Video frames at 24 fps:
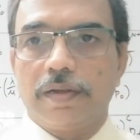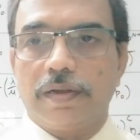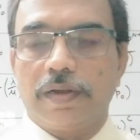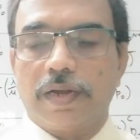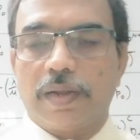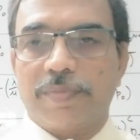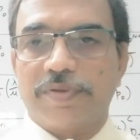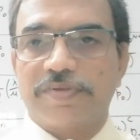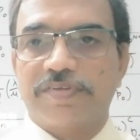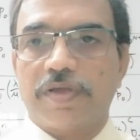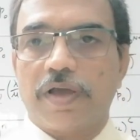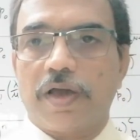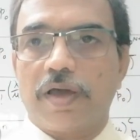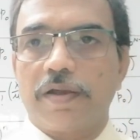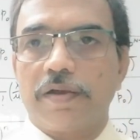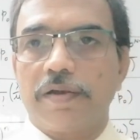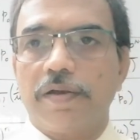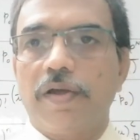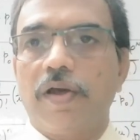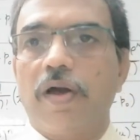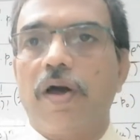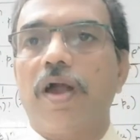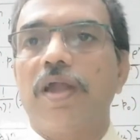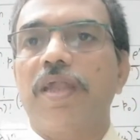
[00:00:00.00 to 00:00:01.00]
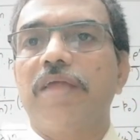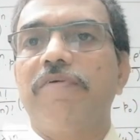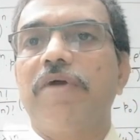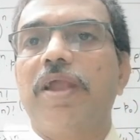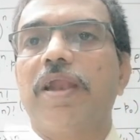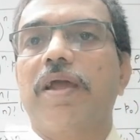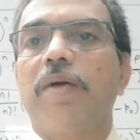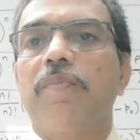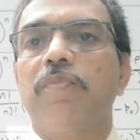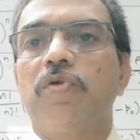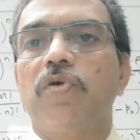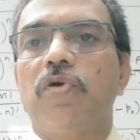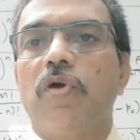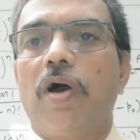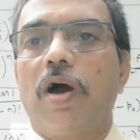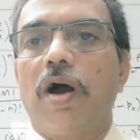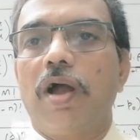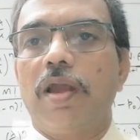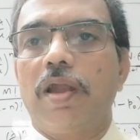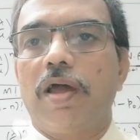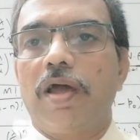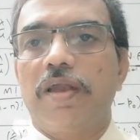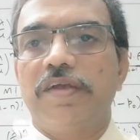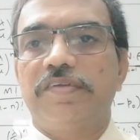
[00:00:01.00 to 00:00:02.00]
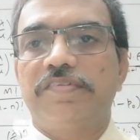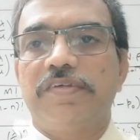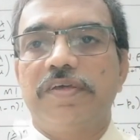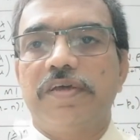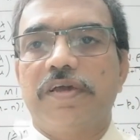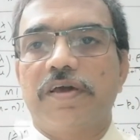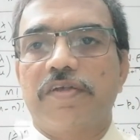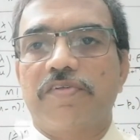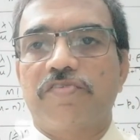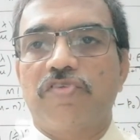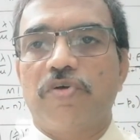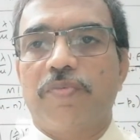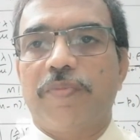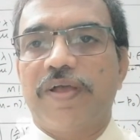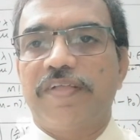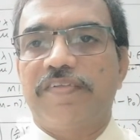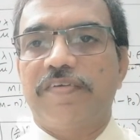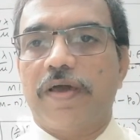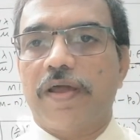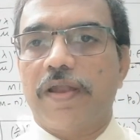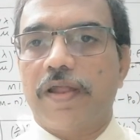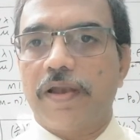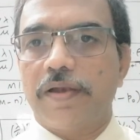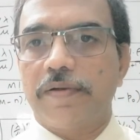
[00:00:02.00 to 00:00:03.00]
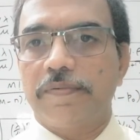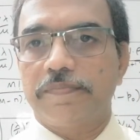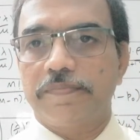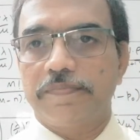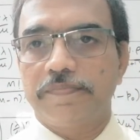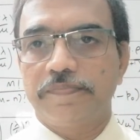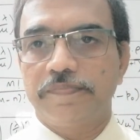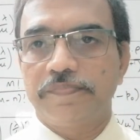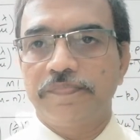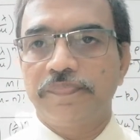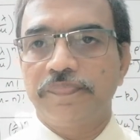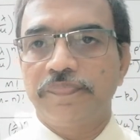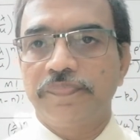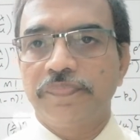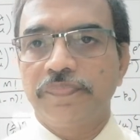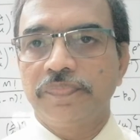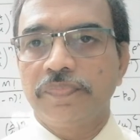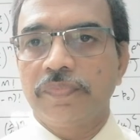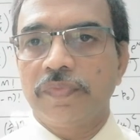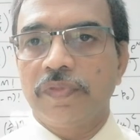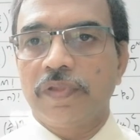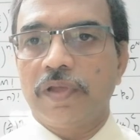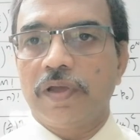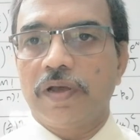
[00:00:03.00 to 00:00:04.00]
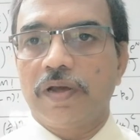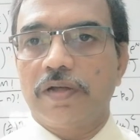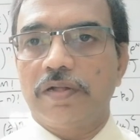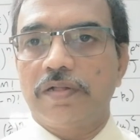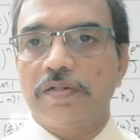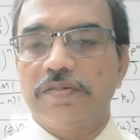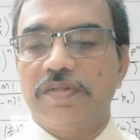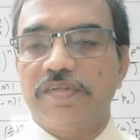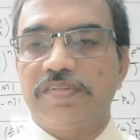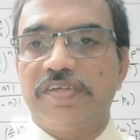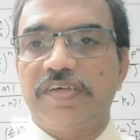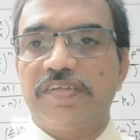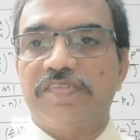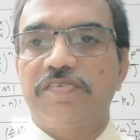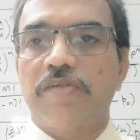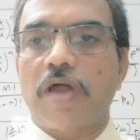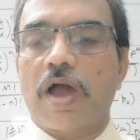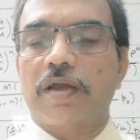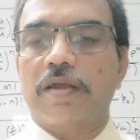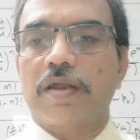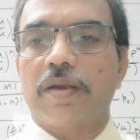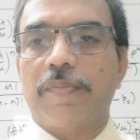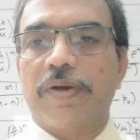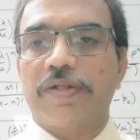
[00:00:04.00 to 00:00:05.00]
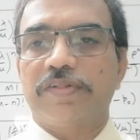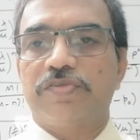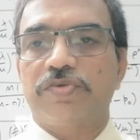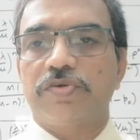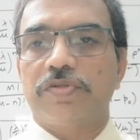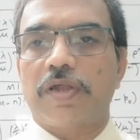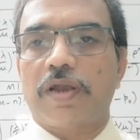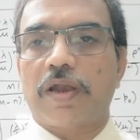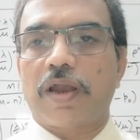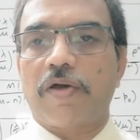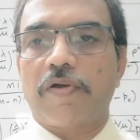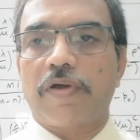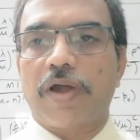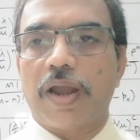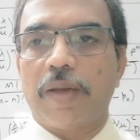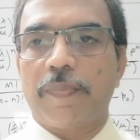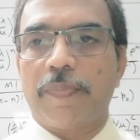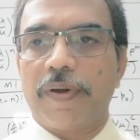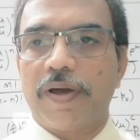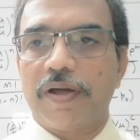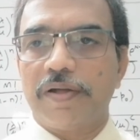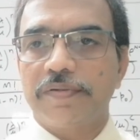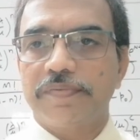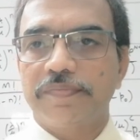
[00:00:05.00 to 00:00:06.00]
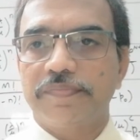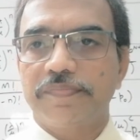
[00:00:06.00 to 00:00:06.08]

Namaskar, hearty welcome to all knowledge seekers to my channel. This is Dr. Madhusudhana Rao Cuddapah.